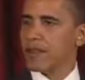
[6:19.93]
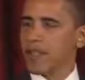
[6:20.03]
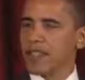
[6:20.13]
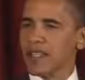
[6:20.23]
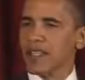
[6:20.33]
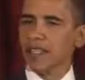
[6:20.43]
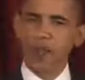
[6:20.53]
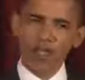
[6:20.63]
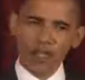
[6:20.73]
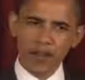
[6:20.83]
Because I think
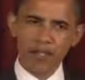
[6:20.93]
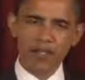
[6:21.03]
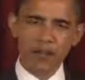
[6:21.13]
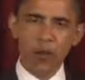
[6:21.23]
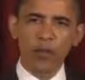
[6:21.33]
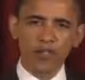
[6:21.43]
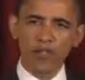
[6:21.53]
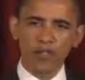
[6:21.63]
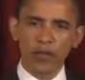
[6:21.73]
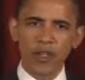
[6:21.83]
we live in this moment in
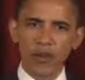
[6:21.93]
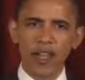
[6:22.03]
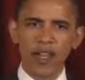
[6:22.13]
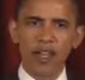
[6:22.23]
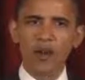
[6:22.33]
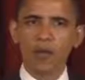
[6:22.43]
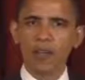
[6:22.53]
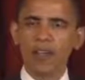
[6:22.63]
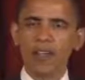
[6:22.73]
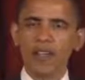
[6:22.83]
history right now where